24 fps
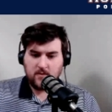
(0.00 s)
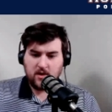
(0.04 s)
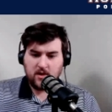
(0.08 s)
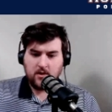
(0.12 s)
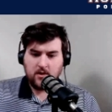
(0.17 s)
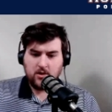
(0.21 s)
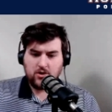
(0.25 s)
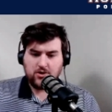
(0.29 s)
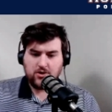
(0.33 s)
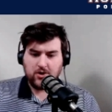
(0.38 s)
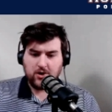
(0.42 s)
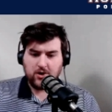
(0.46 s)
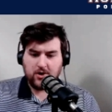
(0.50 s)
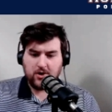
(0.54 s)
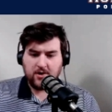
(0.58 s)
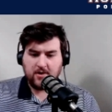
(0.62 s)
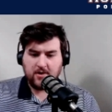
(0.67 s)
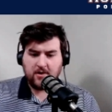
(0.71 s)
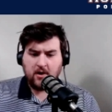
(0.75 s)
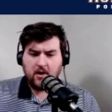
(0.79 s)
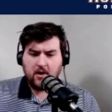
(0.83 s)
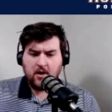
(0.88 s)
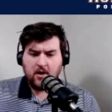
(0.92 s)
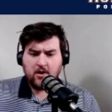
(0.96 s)
Sure.
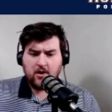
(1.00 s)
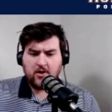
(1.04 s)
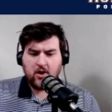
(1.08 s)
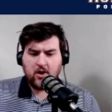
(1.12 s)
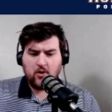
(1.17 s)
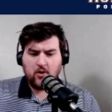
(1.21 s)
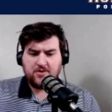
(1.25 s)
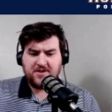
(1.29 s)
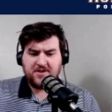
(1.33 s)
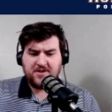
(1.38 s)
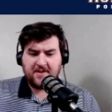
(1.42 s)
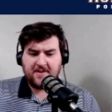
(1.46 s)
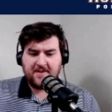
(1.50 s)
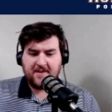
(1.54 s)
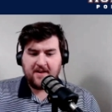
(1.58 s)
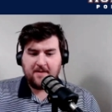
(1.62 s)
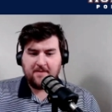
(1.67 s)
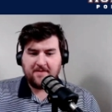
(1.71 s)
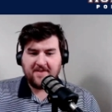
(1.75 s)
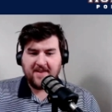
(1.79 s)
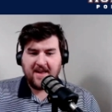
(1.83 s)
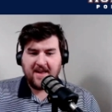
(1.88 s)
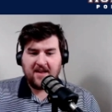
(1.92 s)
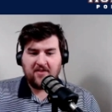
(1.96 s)
Coach, it
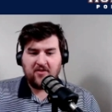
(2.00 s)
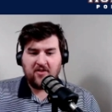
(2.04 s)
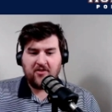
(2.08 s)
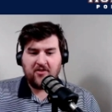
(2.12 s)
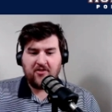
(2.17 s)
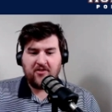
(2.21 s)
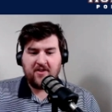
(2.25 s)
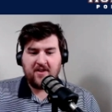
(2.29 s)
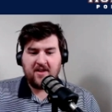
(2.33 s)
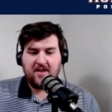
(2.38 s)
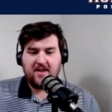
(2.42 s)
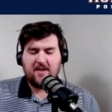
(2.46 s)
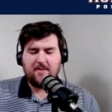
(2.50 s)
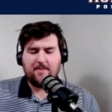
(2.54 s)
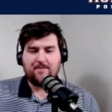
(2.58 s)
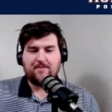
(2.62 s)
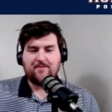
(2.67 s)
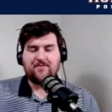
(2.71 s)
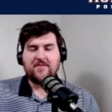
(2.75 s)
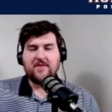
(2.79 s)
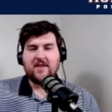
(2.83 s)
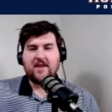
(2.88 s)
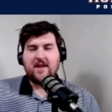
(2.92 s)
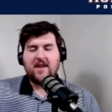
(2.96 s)
seems like this
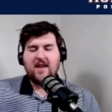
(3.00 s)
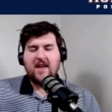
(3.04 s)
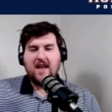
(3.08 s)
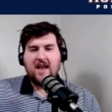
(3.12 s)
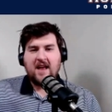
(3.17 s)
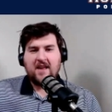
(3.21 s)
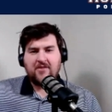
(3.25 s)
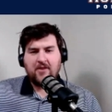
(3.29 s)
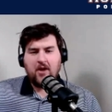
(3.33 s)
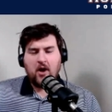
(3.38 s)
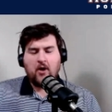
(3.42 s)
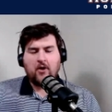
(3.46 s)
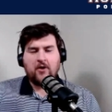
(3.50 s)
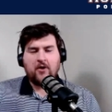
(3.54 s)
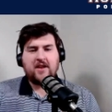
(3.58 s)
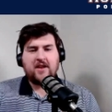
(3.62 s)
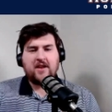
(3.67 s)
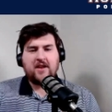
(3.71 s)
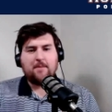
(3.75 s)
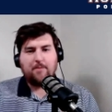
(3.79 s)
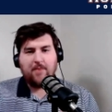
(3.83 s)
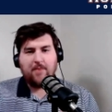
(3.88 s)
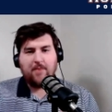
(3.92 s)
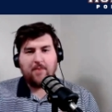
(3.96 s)
team has
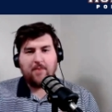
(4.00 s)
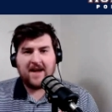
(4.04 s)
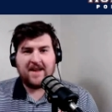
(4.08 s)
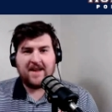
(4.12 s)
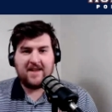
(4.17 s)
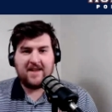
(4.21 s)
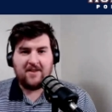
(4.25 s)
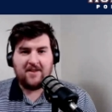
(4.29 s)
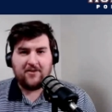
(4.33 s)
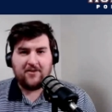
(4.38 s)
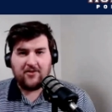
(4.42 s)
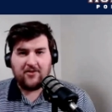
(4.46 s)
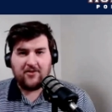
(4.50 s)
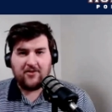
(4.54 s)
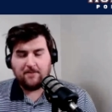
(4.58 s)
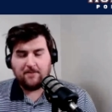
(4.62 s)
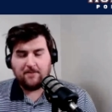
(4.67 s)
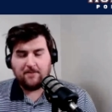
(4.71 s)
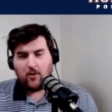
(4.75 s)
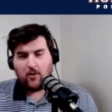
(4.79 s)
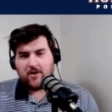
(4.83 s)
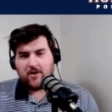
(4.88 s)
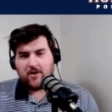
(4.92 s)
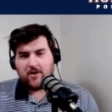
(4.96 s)
already bought into the
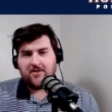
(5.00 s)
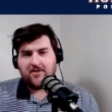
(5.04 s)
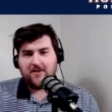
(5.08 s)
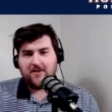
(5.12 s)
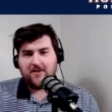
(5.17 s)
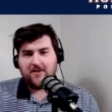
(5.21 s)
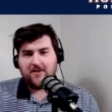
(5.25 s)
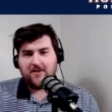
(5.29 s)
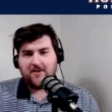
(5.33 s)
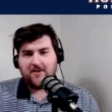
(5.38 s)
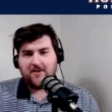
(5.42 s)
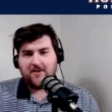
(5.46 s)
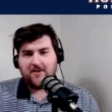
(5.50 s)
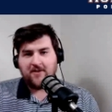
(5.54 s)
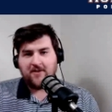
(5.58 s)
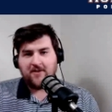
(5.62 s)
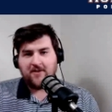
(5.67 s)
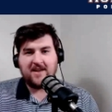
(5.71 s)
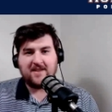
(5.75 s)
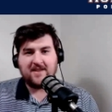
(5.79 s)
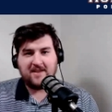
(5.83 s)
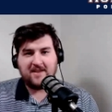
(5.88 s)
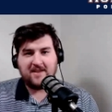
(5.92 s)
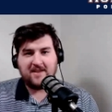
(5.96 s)
importance of
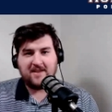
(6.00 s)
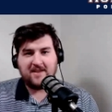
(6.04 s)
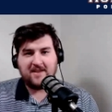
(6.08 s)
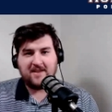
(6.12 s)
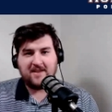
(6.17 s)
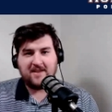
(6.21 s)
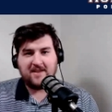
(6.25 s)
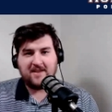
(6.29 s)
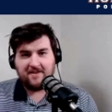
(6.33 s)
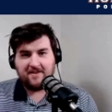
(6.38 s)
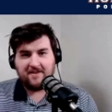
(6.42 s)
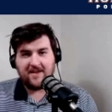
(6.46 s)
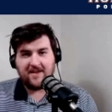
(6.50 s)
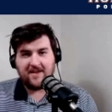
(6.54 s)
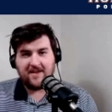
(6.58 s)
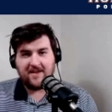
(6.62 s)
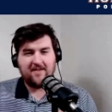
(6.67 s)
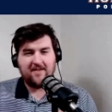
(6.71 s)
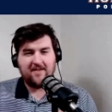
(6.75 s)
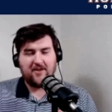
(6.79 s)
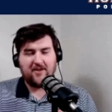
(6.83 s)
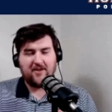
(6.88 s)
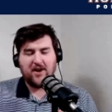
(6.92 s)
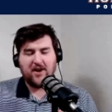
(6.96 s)
playing defense,
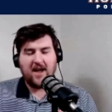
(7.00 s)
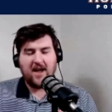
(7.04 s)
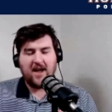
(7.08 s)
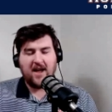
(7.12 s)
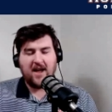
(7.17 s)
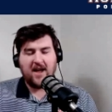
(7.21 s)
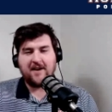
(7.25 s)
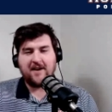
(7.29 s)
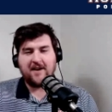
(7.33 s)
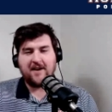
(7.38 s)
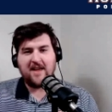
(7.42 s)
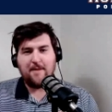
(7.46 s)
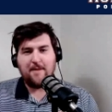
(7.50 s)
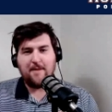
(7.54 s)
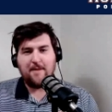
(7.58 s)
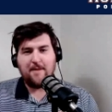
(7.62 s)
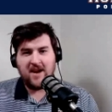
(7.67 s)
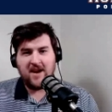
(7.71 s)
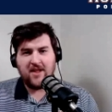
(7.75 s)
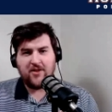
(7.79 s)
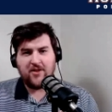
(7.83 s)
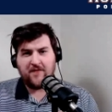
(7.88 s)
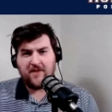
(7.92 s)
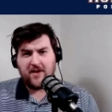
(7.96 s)
and they're not going to get
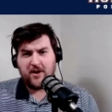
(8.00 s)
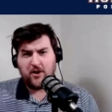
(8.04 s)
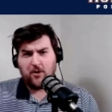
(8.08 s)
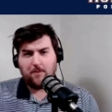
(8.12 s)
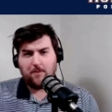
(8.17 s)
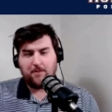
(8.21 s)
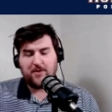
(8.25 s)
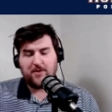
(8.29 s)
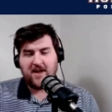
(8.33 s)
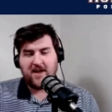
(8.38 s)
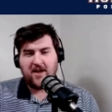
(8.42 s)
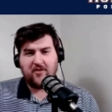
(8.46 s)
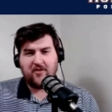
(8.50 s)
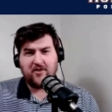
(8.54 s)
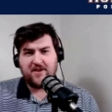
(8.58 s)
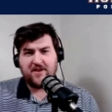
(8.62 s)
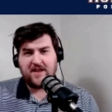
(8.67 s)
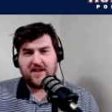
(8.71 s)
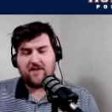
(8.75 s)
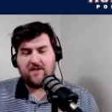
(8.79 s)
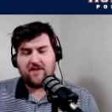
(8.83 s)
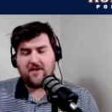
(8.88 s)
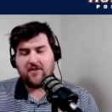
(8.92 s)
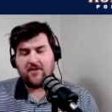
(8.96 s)
minutes if they don't play on the
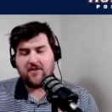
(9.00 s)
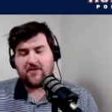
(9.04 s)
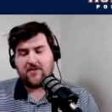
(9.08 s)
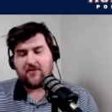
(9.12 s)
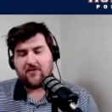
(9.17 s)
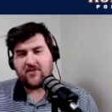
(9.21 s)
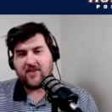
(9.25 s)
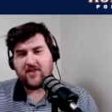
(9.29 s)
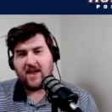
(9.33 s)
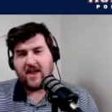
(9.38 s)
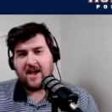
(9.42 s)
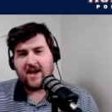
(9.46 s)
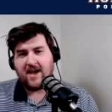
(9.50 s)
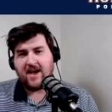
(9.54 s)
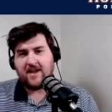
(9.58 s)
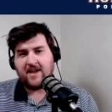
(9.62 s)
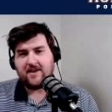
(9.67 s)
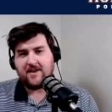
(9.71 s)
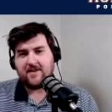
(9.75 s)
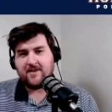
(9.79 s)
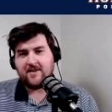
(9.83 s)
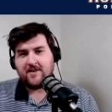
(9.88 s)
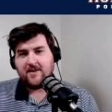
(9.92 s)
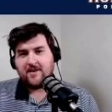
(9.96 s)
defensive side
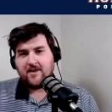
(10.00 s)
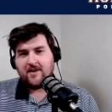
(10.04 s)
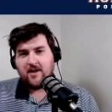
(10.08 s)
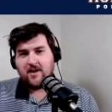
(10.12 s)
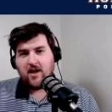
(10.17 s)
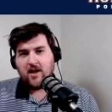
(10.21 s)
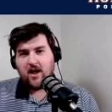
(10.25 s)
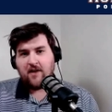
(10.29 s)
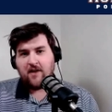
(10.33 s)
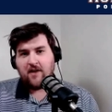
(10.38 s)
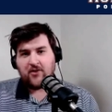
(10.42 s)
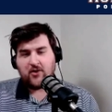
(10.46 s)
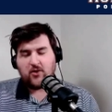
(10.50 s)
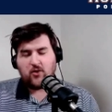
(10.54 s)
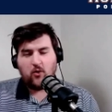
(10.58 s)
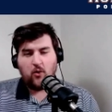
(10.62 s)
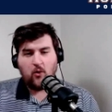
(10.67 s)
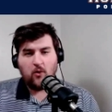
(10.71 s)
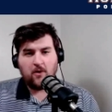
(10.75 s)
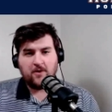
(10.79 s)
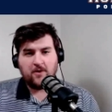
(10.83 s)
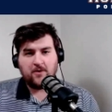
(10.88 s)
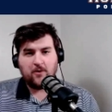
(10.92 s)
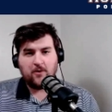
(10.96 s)
of the
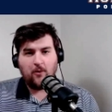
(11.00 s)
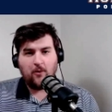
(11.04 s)
court.